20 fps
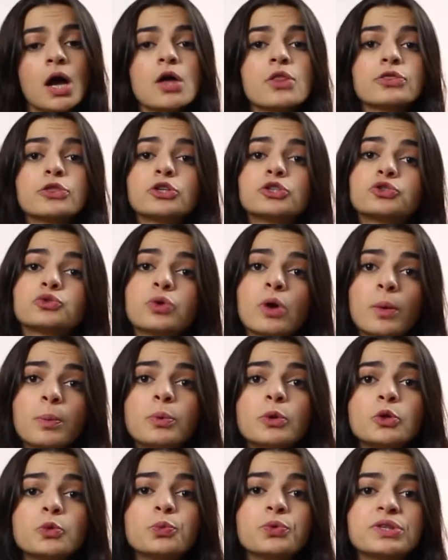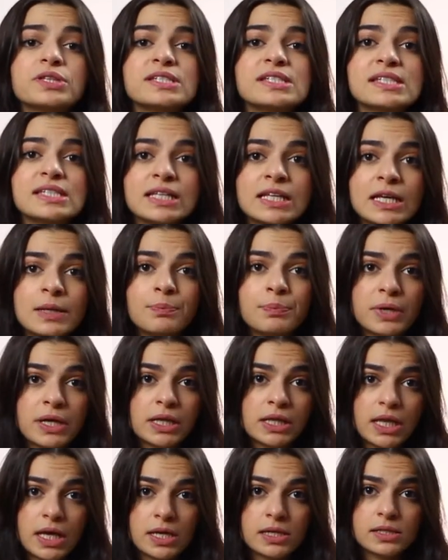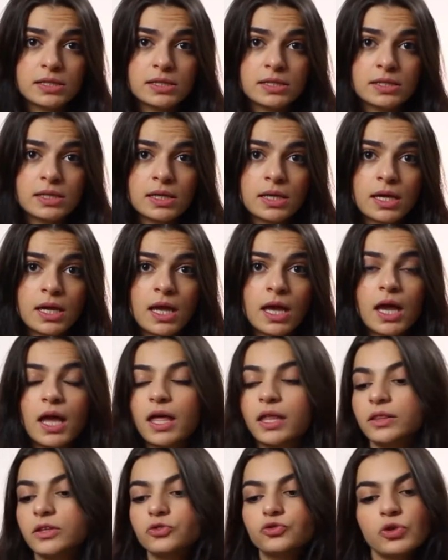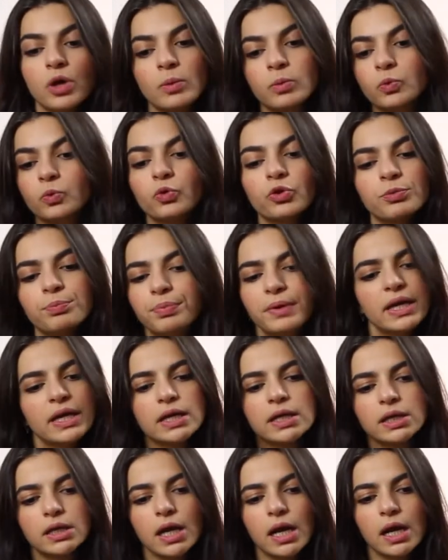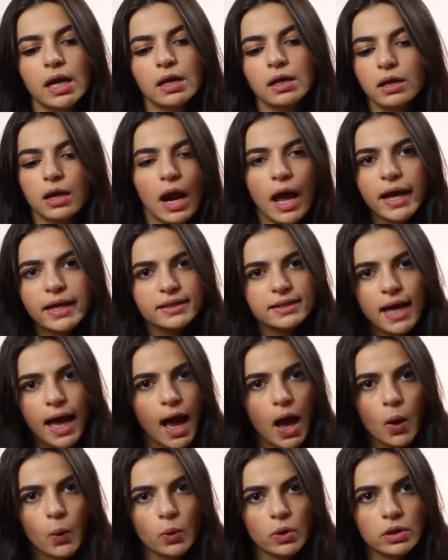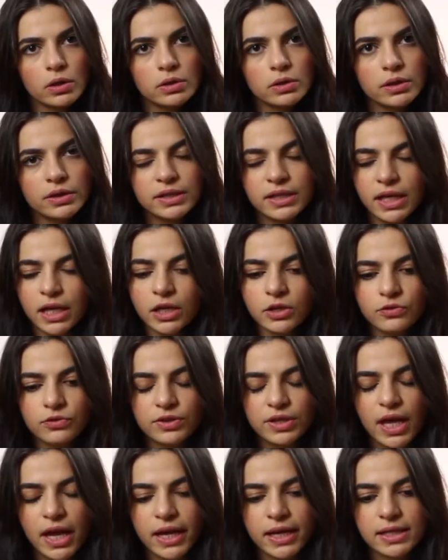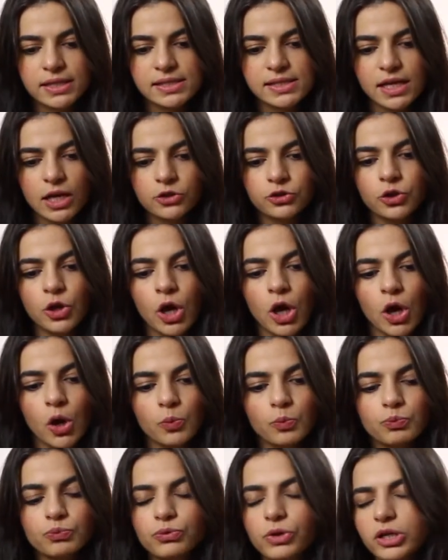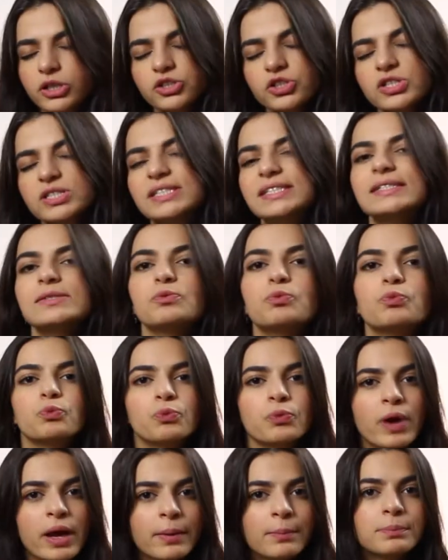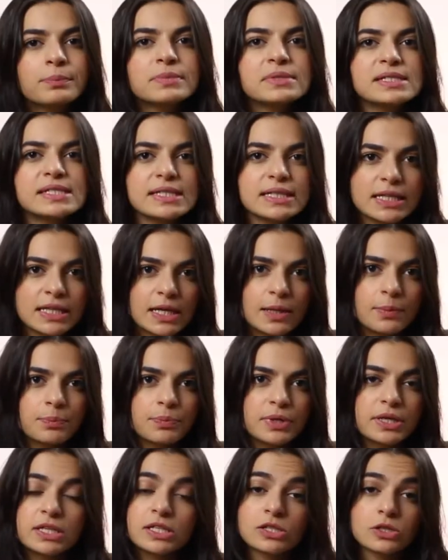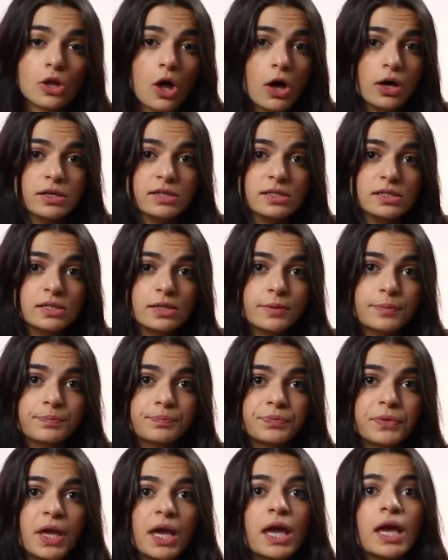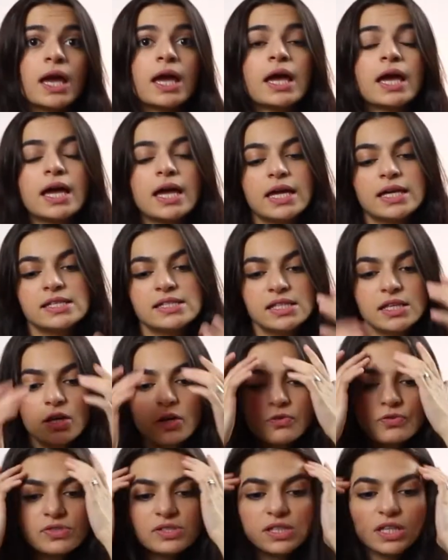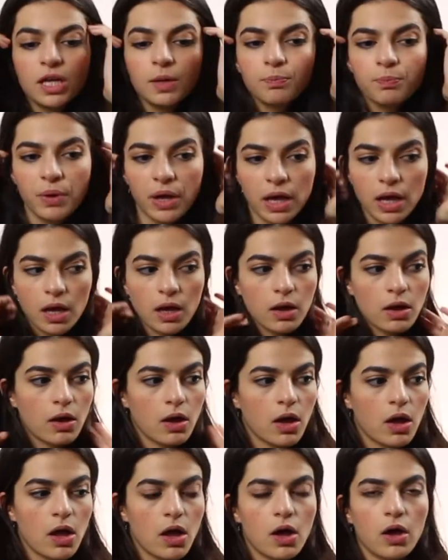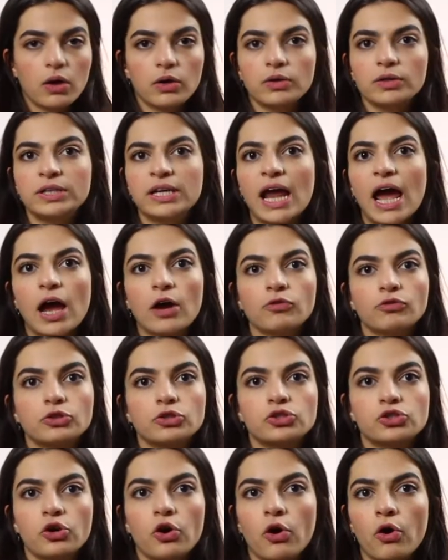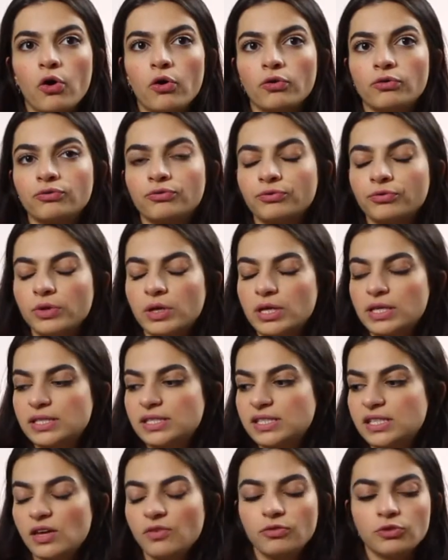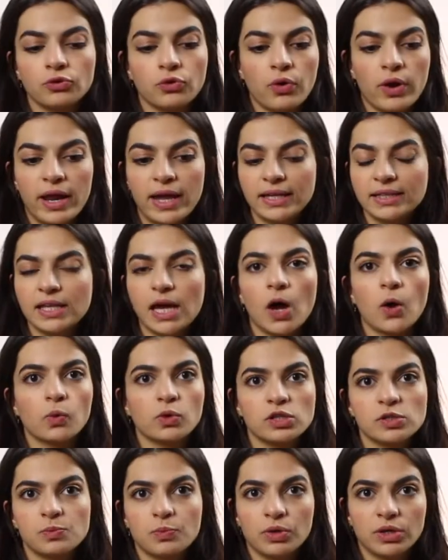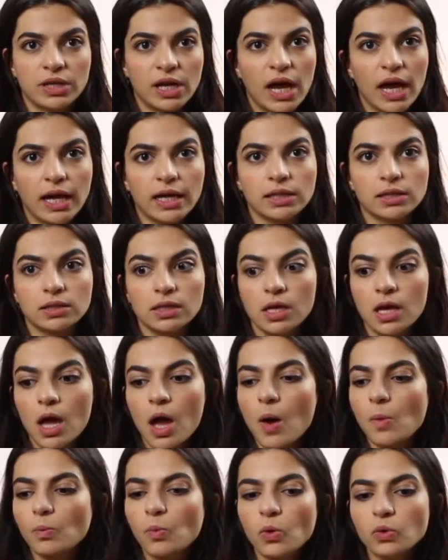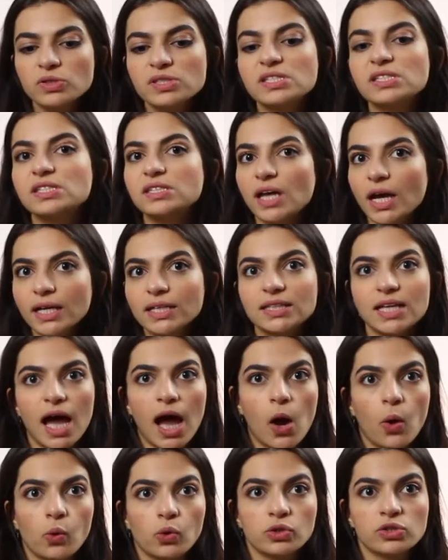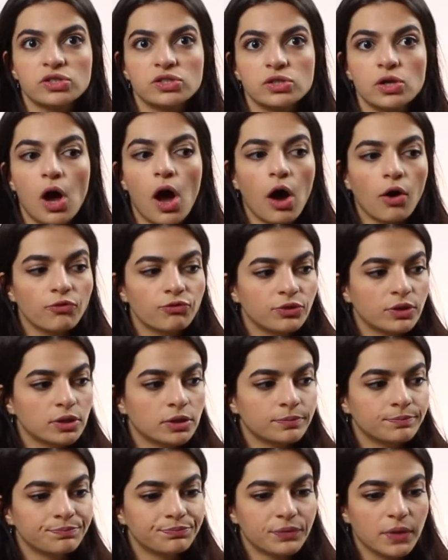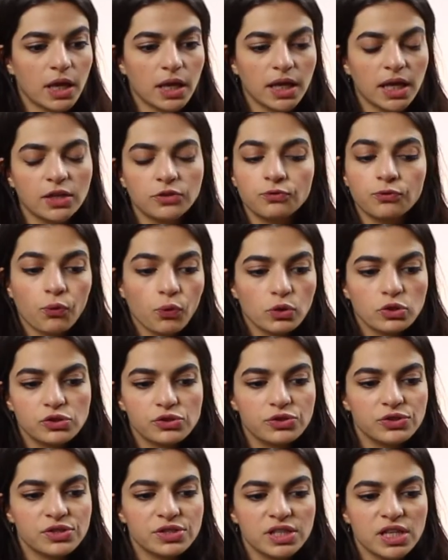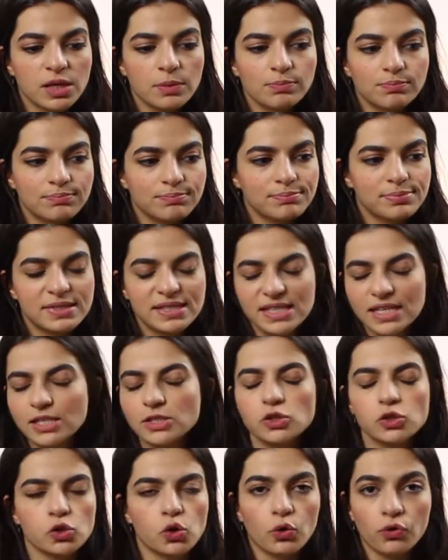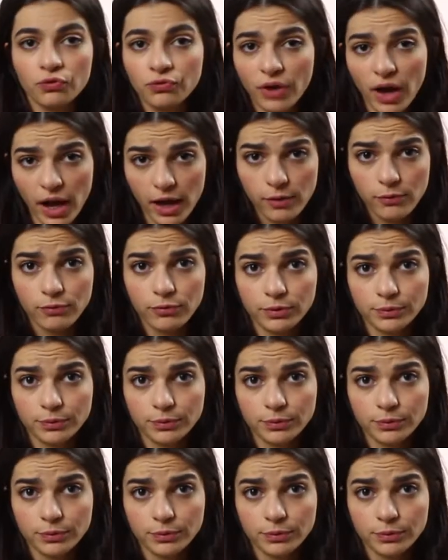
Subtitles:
The trouble with sleeping less and the trouble with being a night owl at the end of the day is that precious REM sleep is lost. Instead of sleeping an average of 7 or 8 hours per night, most night owls often get forced to sleep 6 or 5.